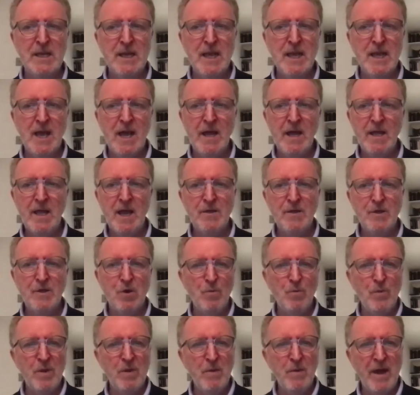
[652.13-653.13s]
I
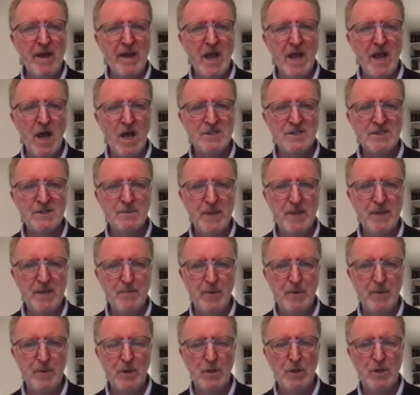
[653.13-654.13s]
thought we might ask
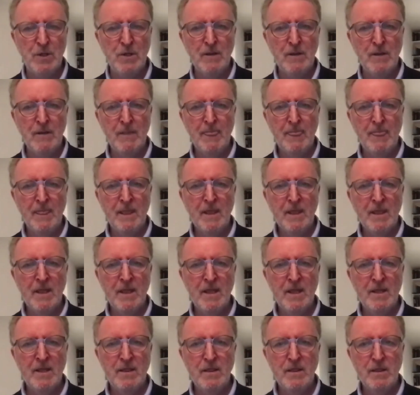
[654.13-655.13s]
people
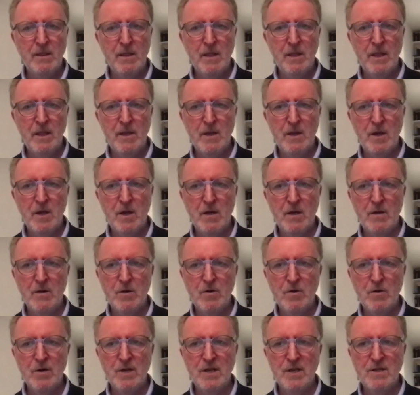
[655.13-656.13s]
in our
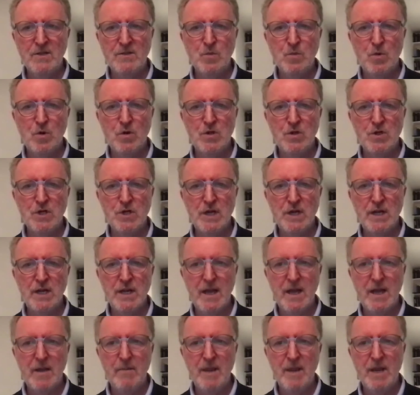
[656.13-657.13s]
audience watching
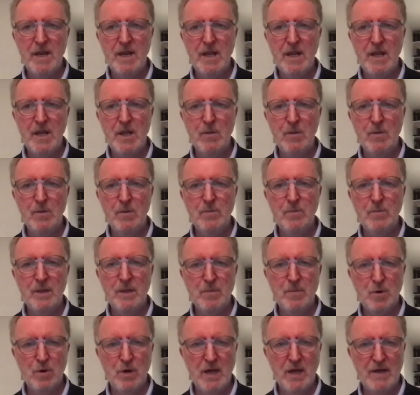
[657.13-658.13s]
how many
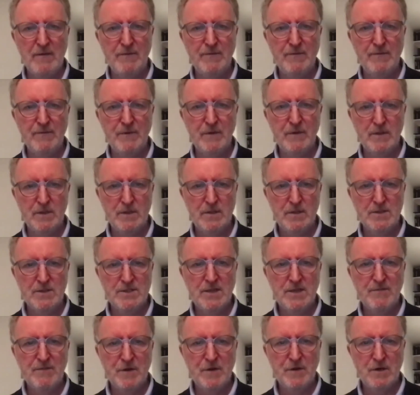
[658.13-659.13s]
people have
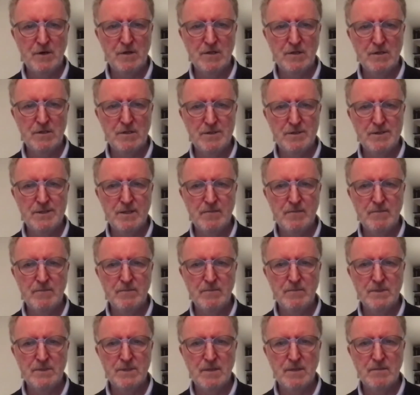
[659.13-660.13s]
suffered
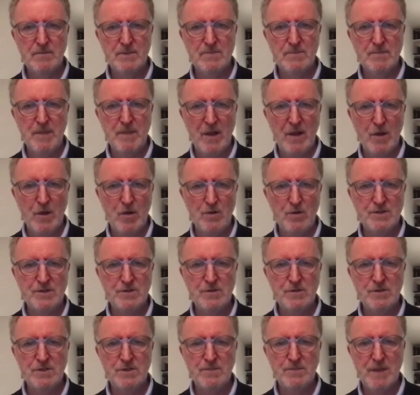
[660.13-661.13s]
some smell loss
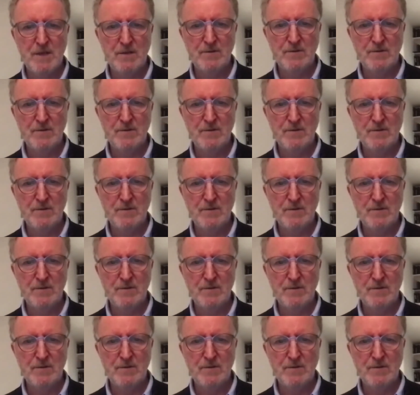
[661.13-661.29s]
or smell